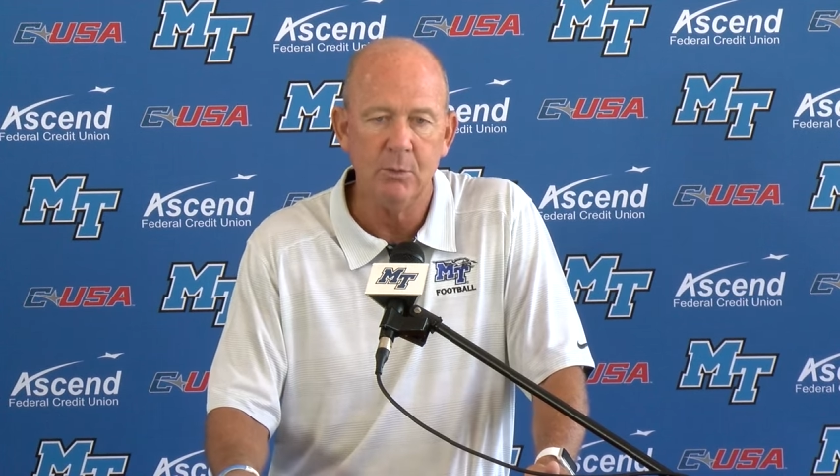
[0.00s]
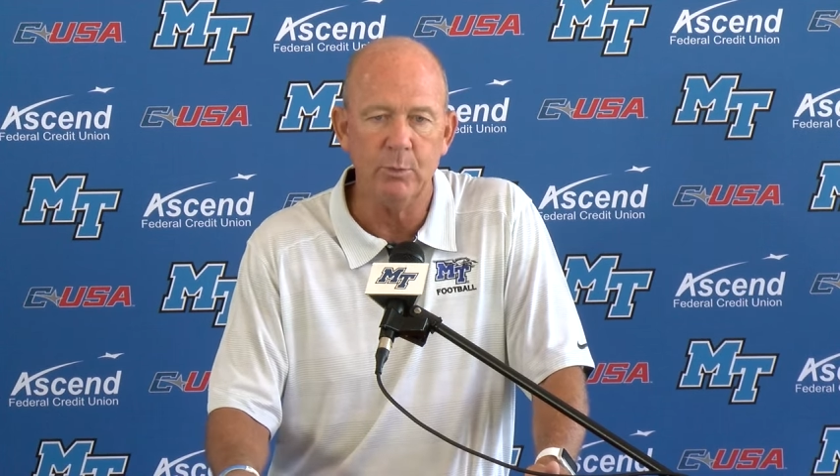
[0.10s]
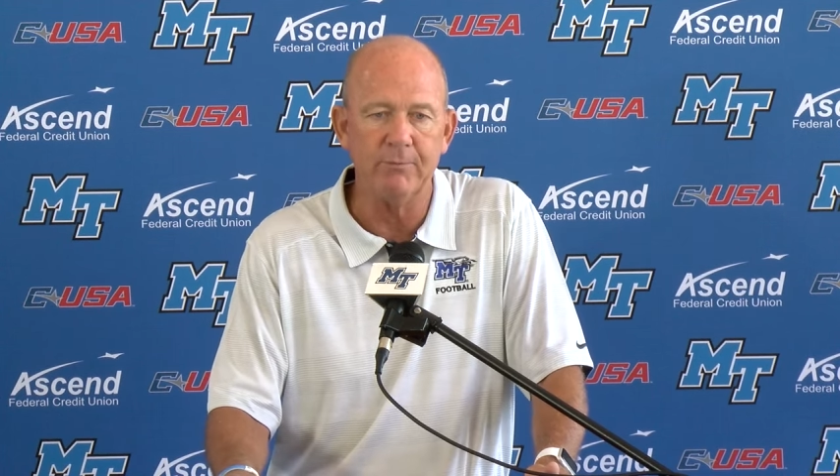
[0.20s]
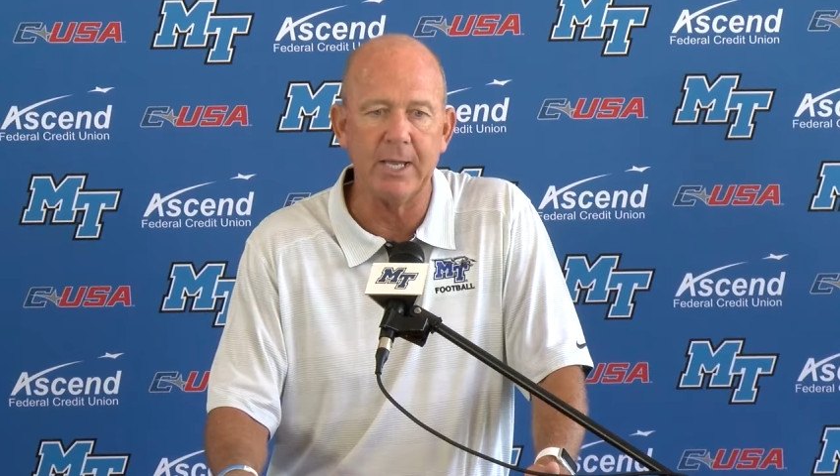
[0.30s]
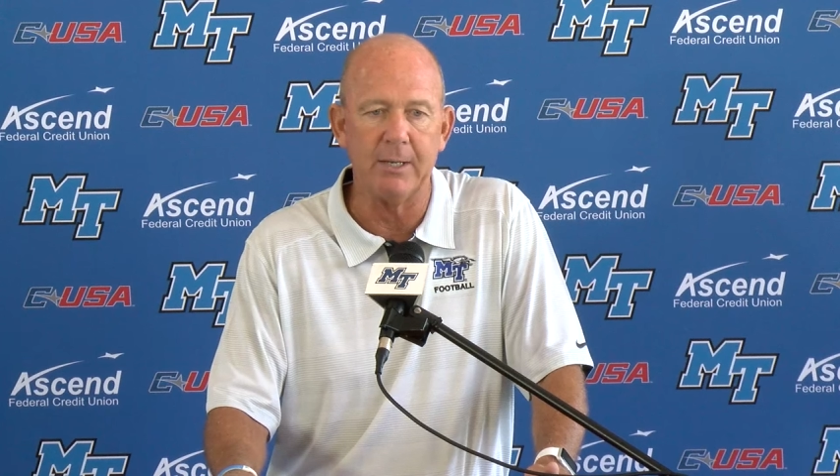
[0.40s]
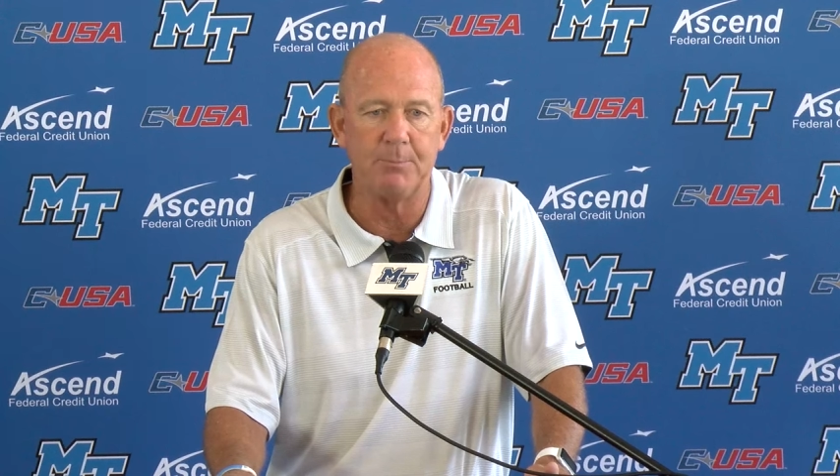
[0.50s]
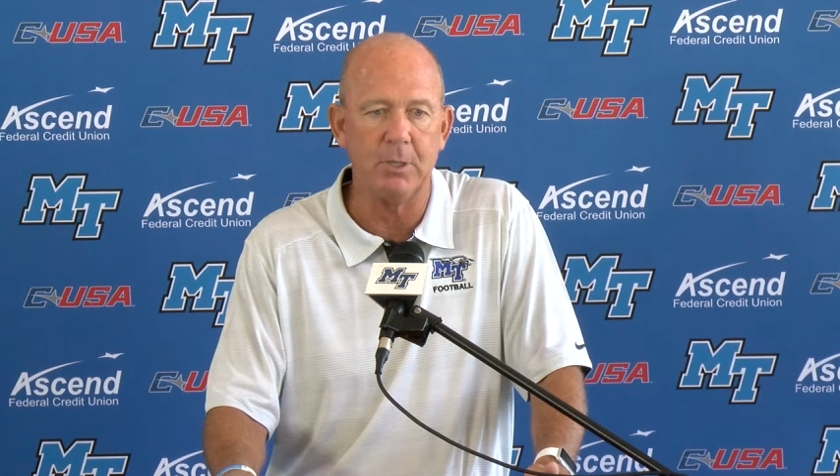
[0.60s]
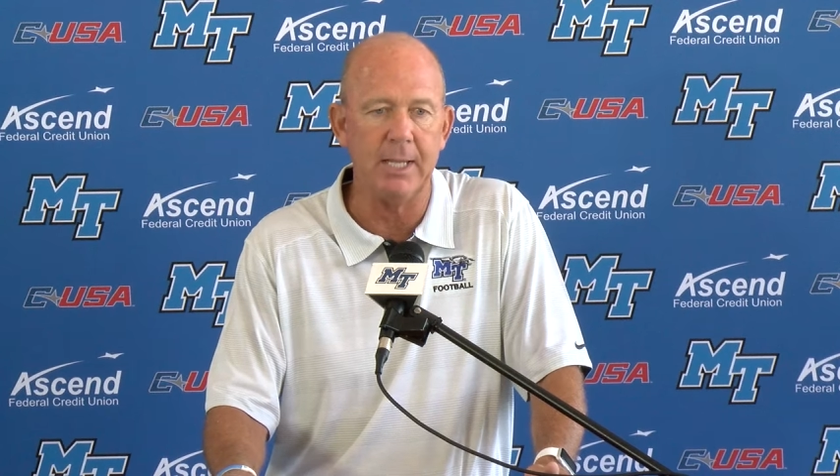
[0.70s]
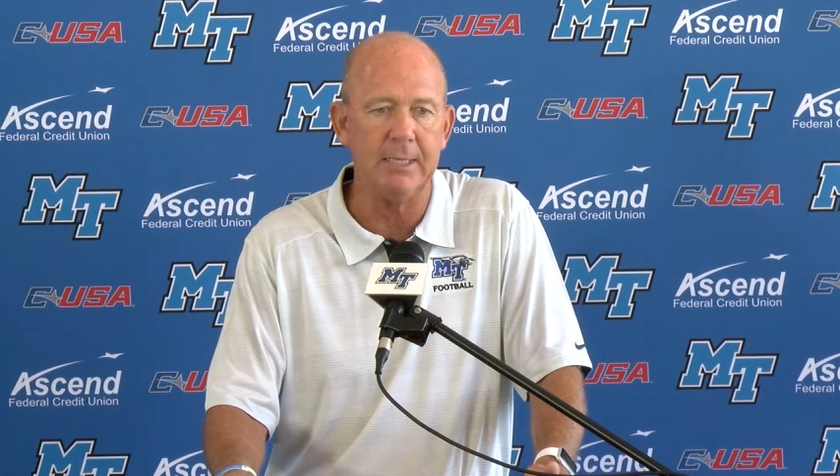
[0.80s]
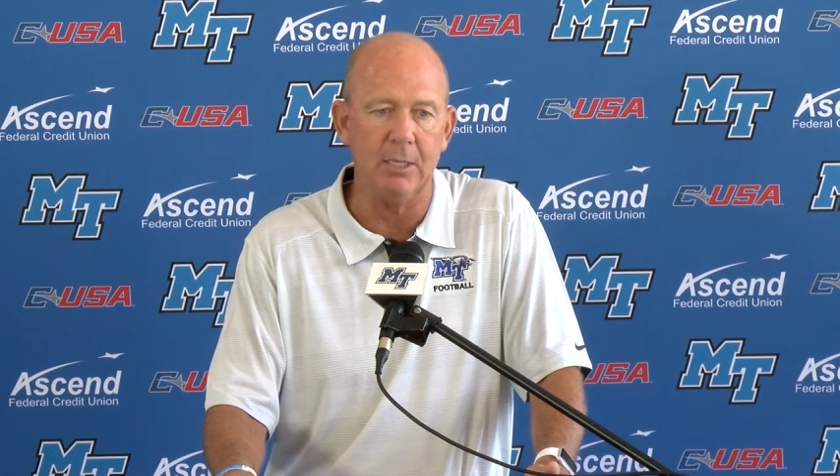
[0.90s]
We've got to
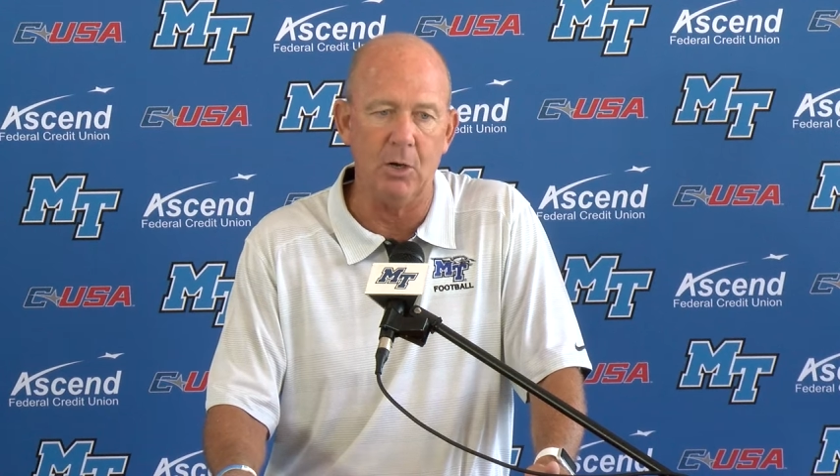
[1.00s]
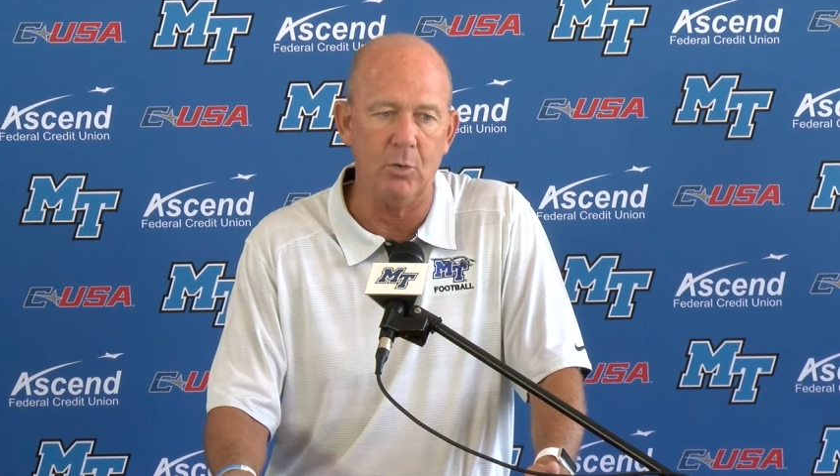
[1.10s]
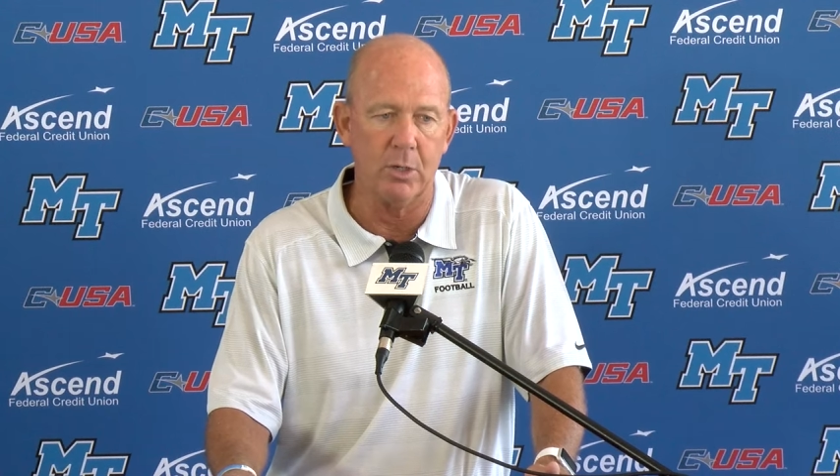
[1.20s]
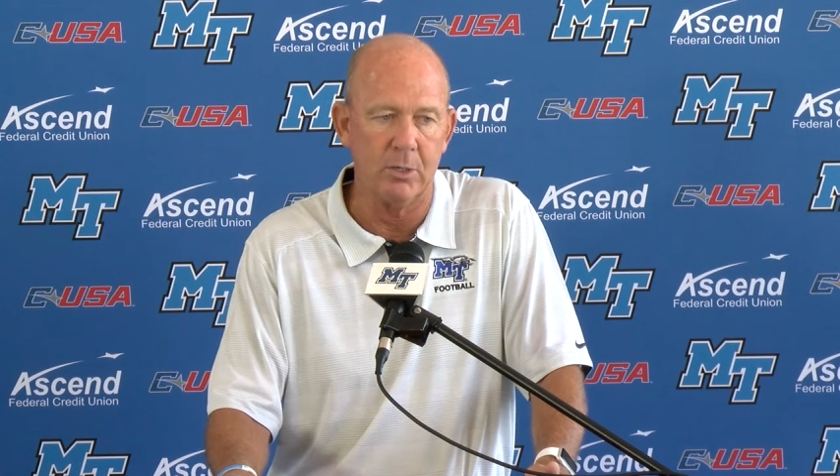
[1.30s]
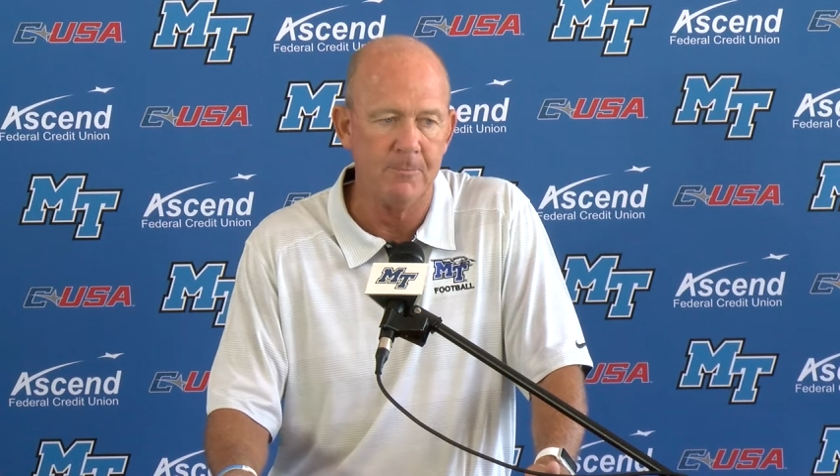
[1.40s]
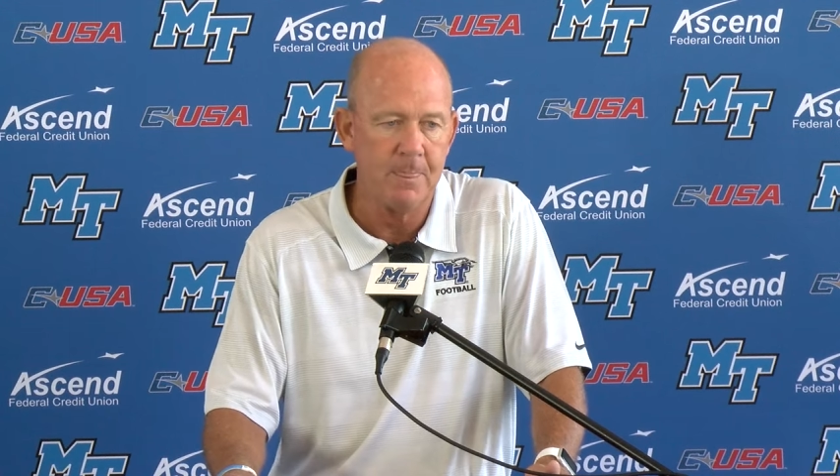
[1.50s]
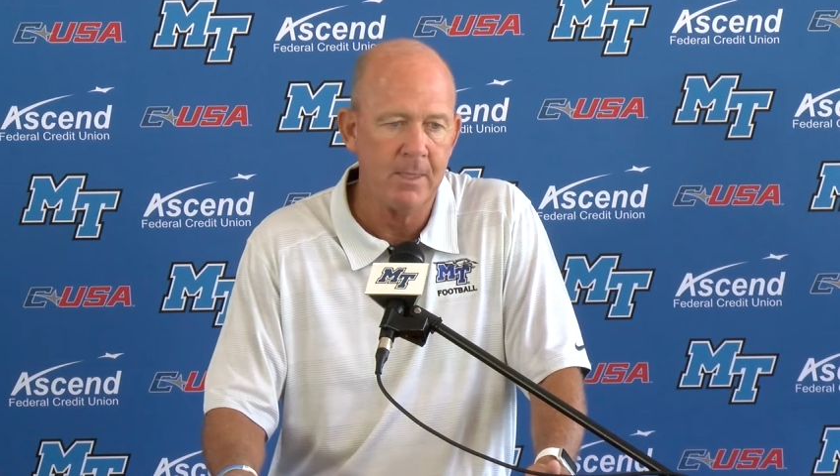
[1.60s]
play lower